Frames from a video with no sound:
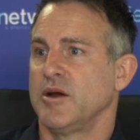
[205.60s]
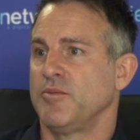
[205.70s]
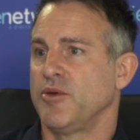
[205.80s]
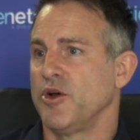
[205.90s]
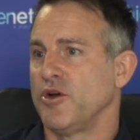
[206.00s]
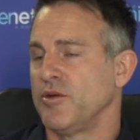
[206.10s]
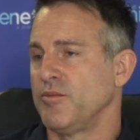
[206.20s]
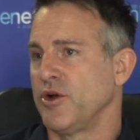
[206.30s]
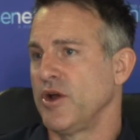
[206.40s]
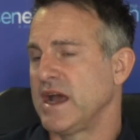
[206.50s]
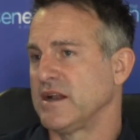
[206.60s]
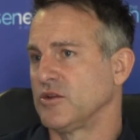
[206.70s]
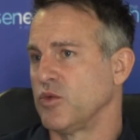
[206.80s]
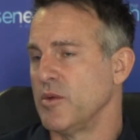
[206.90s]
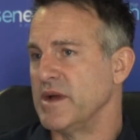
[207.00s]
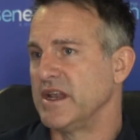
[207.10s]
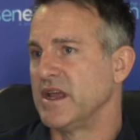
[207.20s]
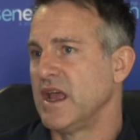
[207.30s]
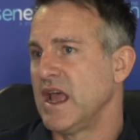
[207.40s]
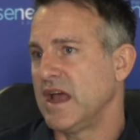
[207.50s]
per adult woman.
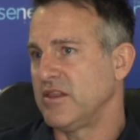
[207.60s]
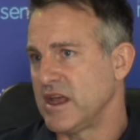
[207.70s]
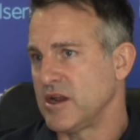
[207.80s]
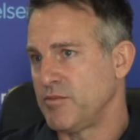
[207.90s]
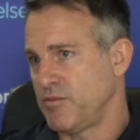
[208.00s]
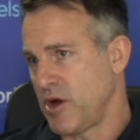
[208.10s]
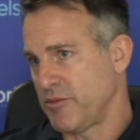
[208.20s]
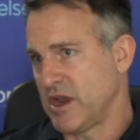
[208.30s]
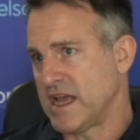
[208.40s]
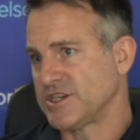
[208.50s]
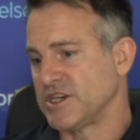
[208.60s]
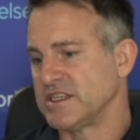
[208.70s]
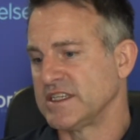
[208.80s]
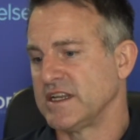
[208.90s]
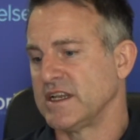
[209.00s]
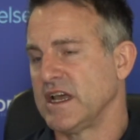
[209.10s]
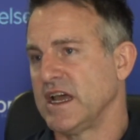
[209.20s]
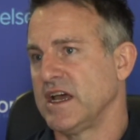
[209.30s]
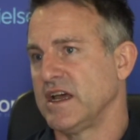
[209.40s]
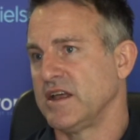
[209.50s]
And then a population is in
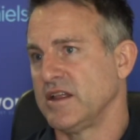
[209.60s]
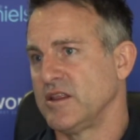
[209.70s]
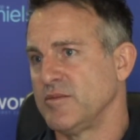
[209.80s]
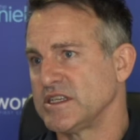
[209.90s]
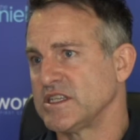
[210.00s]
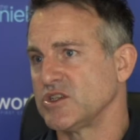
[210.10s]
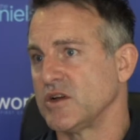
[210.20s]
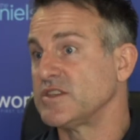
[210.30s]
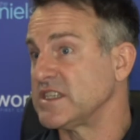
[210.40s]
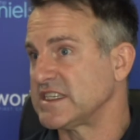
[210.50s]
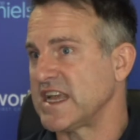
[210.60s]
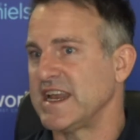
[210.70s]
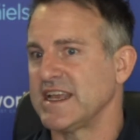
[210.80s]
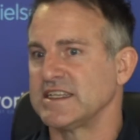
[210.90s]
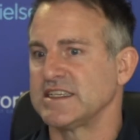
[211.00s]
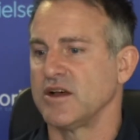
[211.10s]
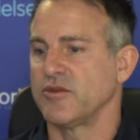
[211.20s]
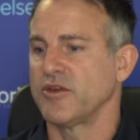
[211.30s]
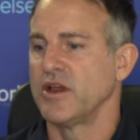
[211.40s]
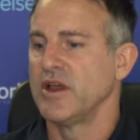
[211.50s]
the business of sustaining itself.